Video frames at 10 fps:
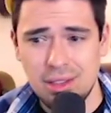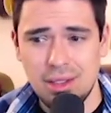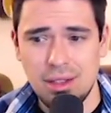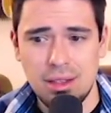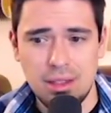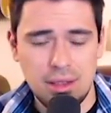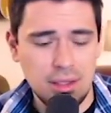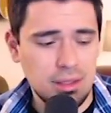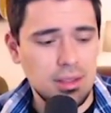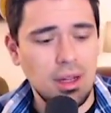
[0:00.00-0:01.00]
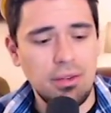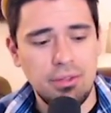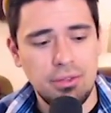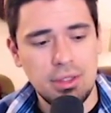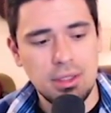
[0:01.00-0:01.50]
Like this
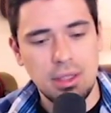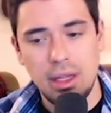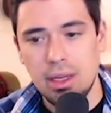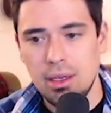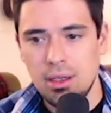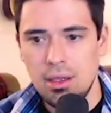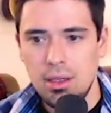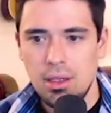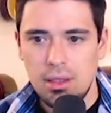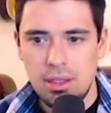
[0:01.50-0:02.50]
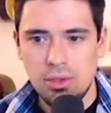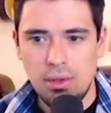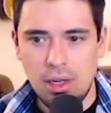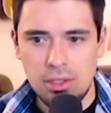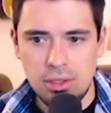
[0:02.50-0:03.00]
stuff is like these are
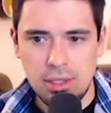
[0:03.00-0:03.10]
luxury.